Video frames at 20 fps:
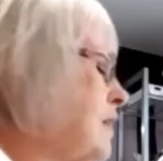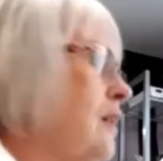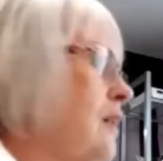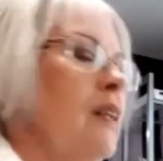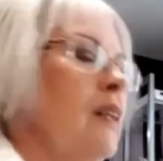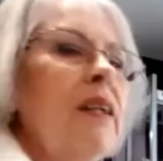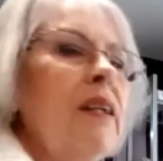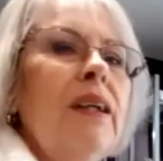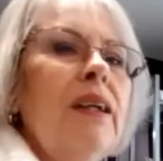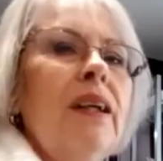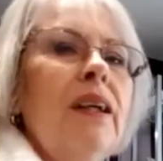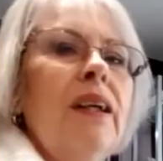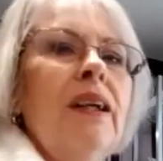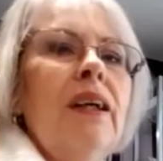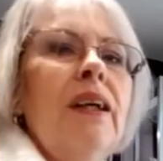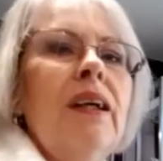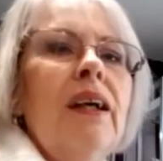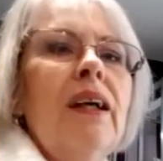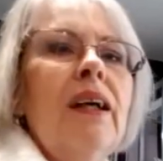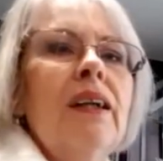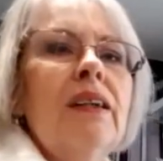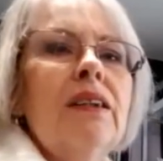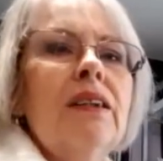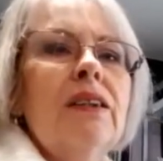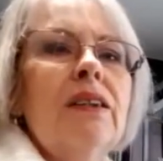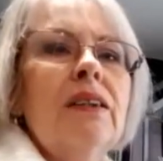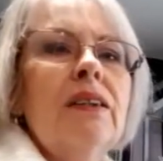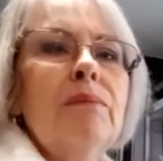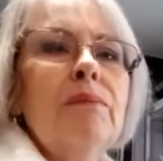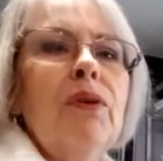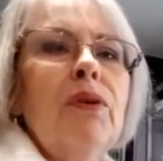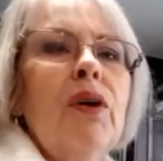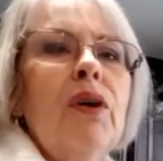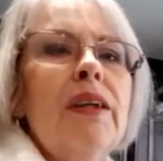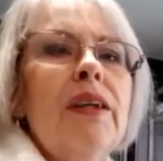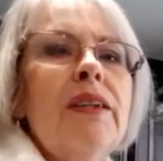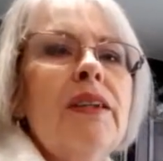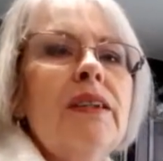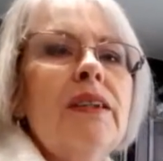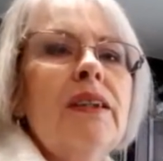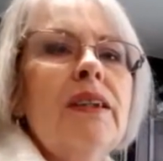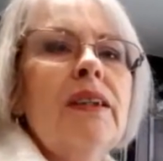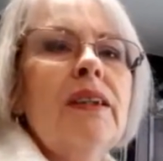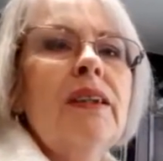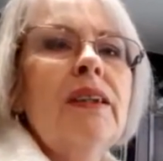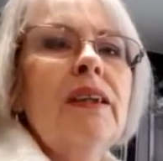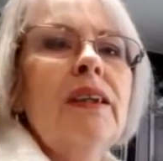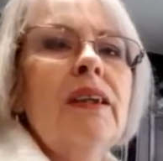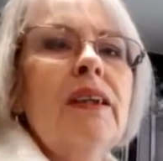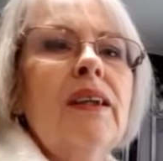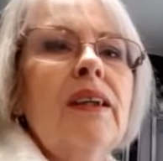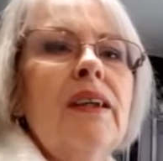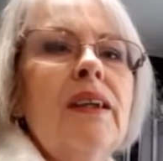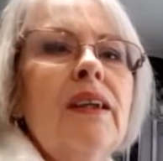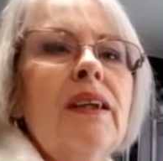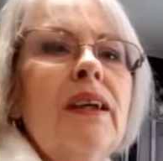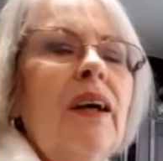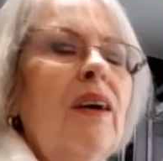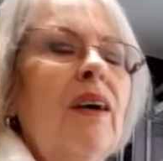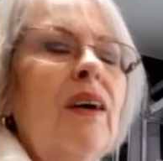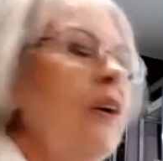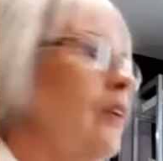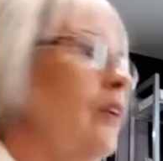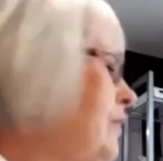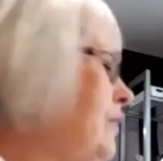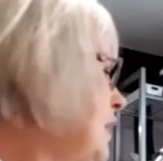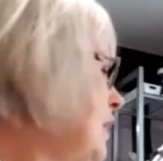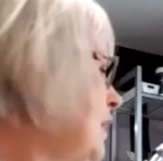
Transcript: Yep, that's on. Twice.